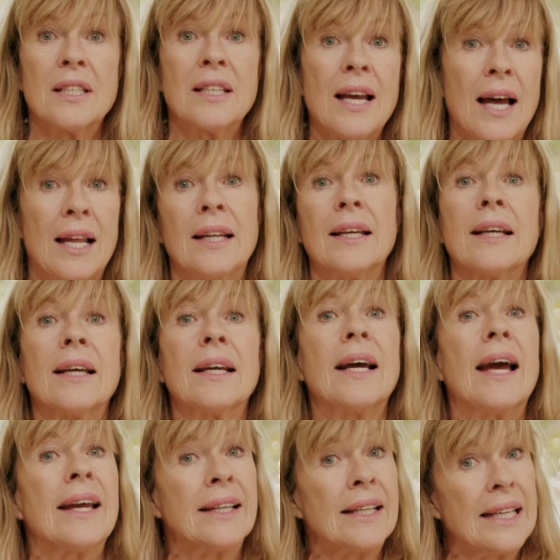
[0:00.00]
garlic
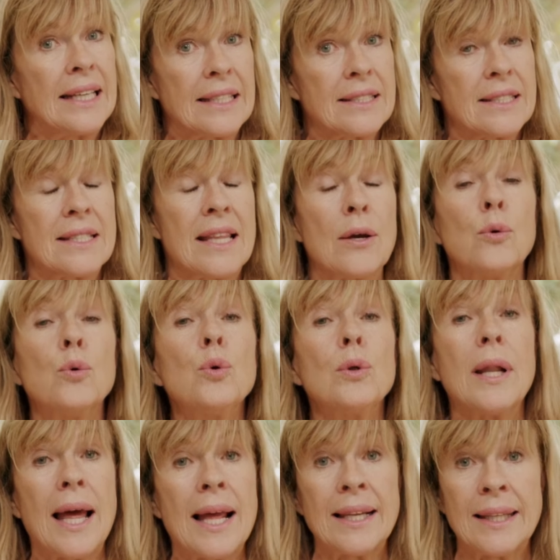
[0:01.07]
and leeks. They're
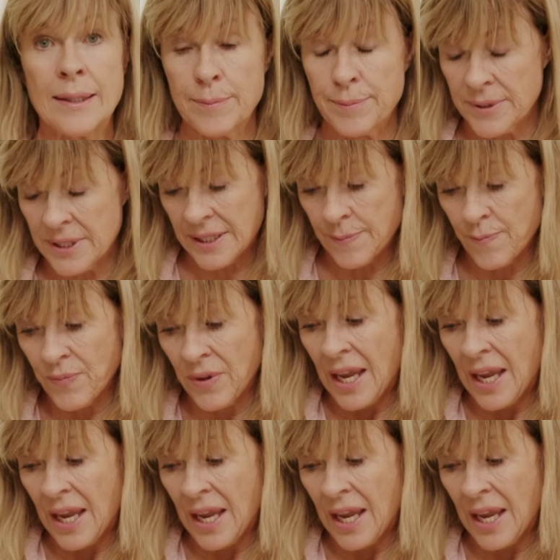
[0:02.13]
all alliums.